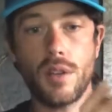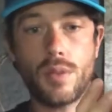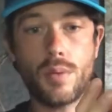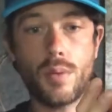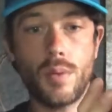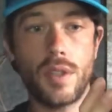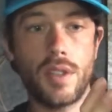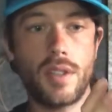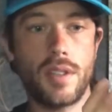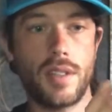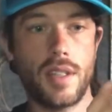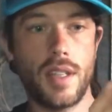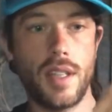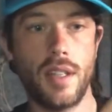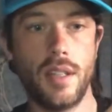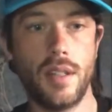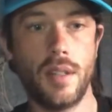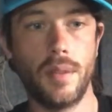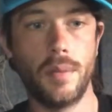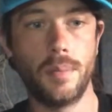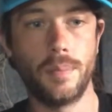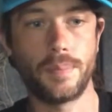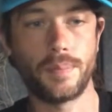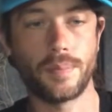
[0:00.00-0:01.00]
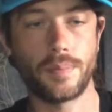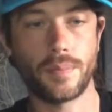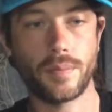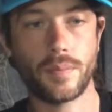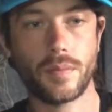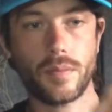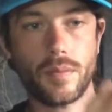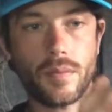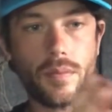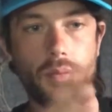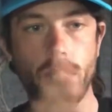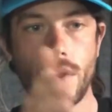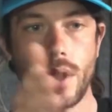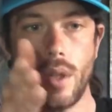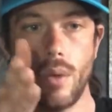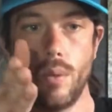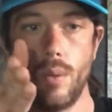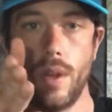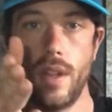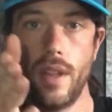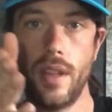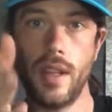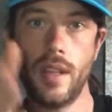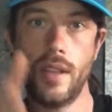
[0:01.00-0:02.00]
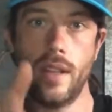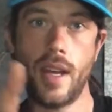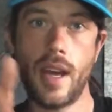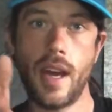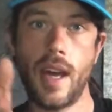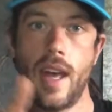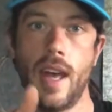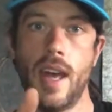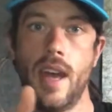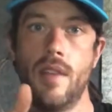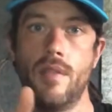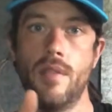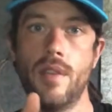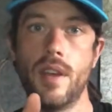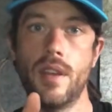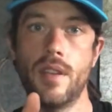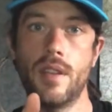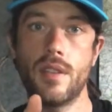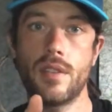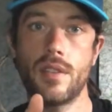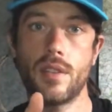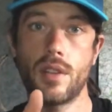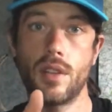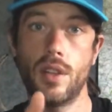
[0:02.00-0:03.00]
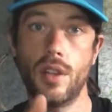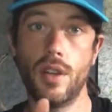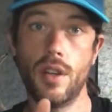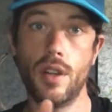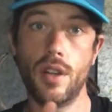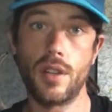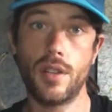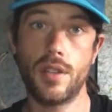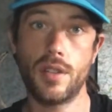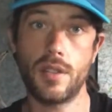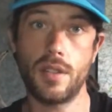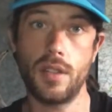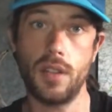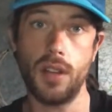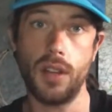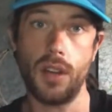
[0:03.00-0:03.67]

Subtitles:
we're still within that area that's close to